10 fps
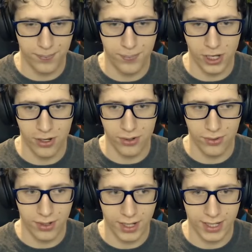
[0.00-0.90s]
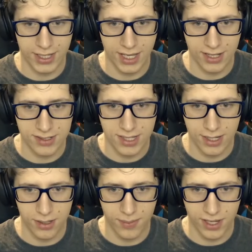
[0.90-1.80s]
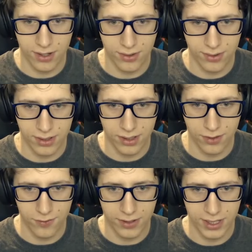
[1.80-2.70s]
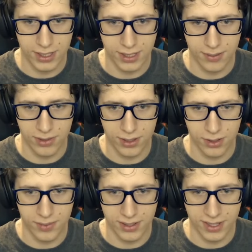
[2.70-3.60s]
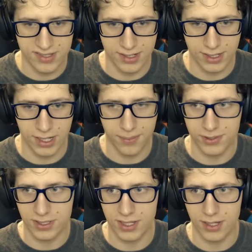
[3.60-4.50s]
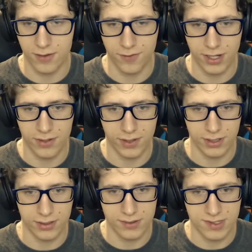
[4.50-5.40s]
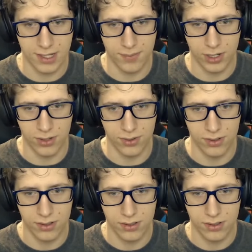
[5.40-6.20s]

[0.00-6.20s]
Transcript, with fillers: bow, I can take him out if I am a little bit less incompetent at firing said bow.